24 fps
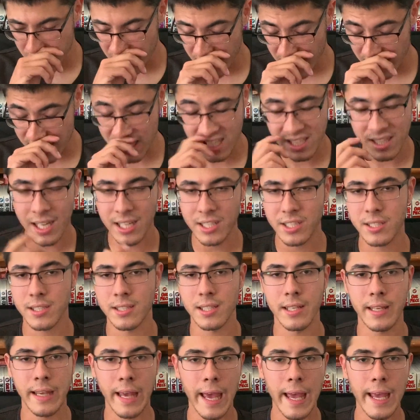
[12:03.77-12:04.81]
Because it's not just
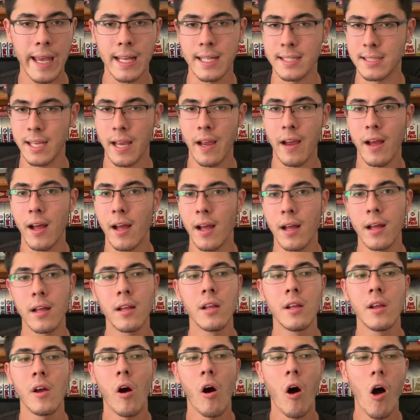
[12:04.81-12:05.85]
decay, it's
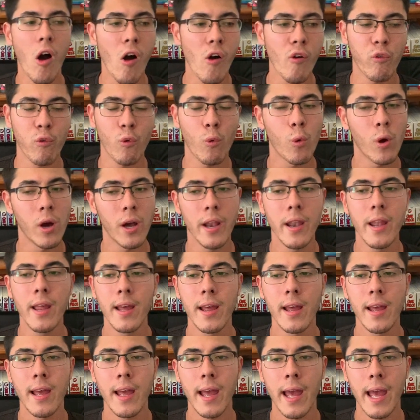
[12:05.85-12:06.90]
all for one.
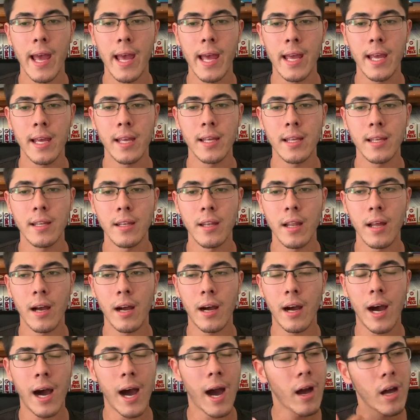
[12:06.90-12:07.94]
And
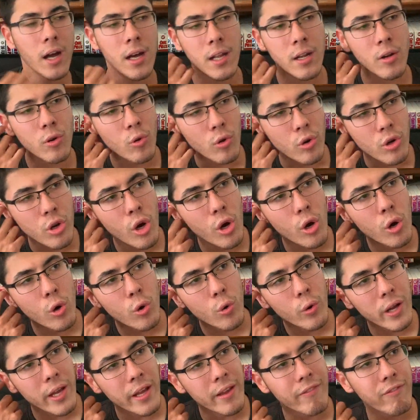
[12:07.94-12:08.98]
I don't
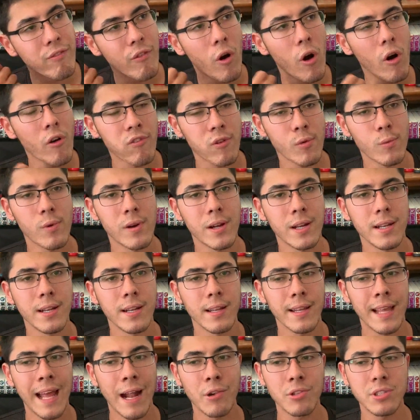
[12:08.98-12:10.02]
know if all for one
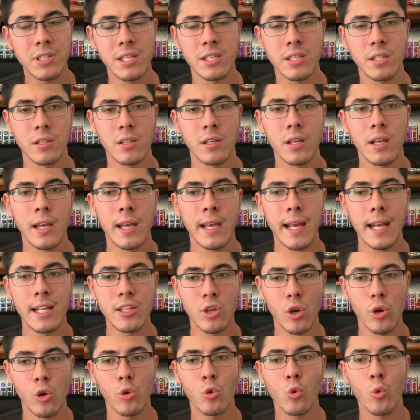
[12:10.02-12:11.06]
counts as
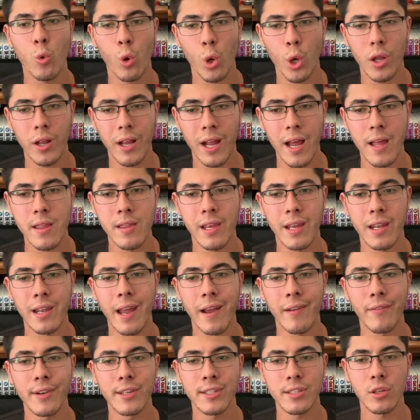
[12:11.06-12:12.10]
its own quirk, and then
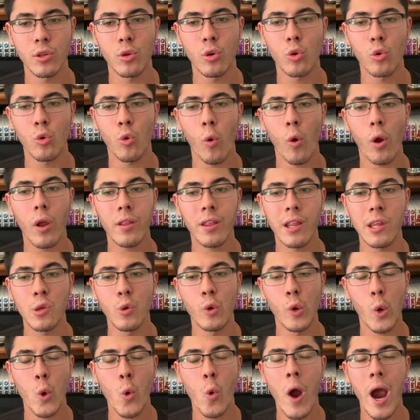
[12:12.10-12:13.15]
every single quirk that
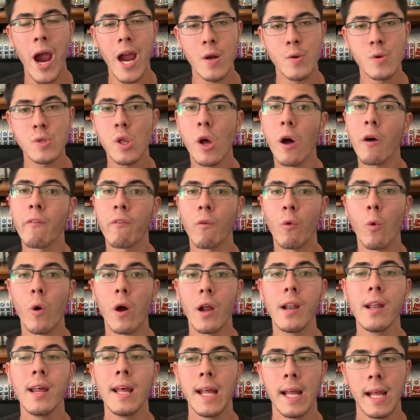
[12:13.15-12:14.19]
you acquired with all for
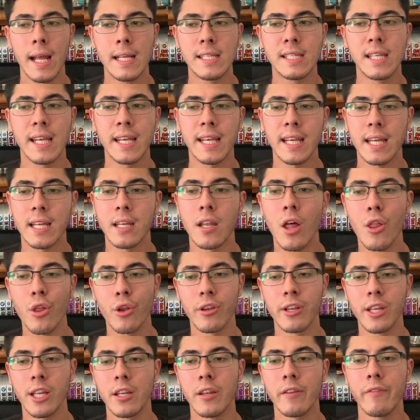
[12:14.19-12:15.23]
one is like another
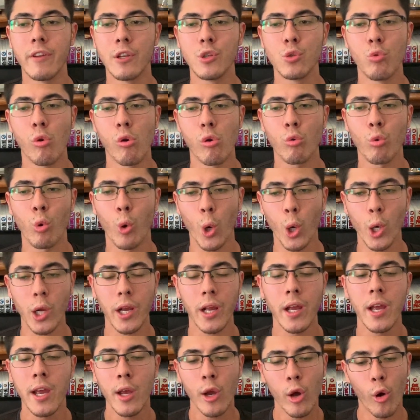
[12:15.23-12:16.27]
individual quirk,
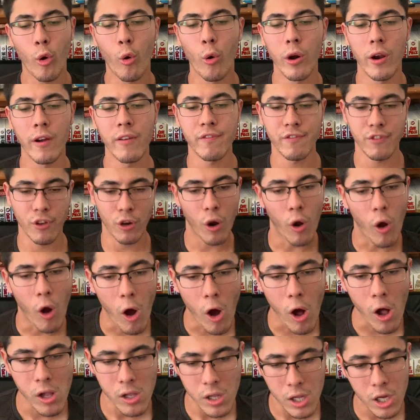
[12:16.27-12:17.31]
or if they're
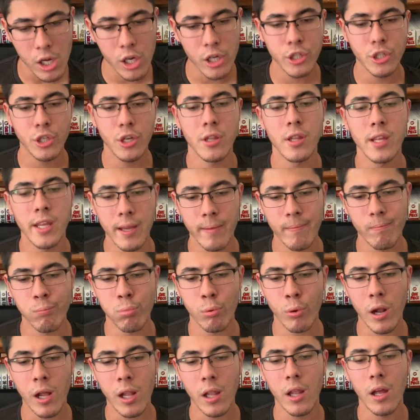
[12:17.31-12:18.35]
all under the
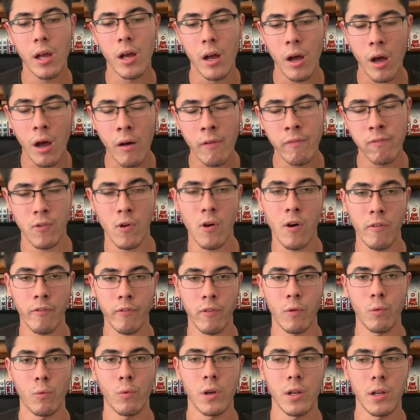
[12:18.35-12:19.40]
umbrella of all
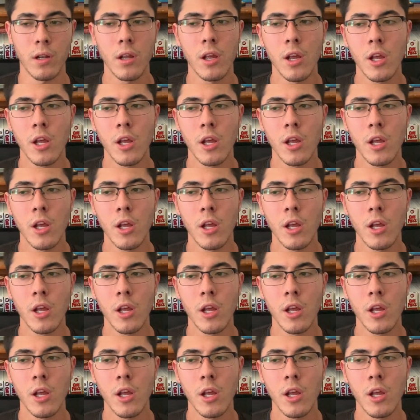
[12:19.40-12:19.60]
for one.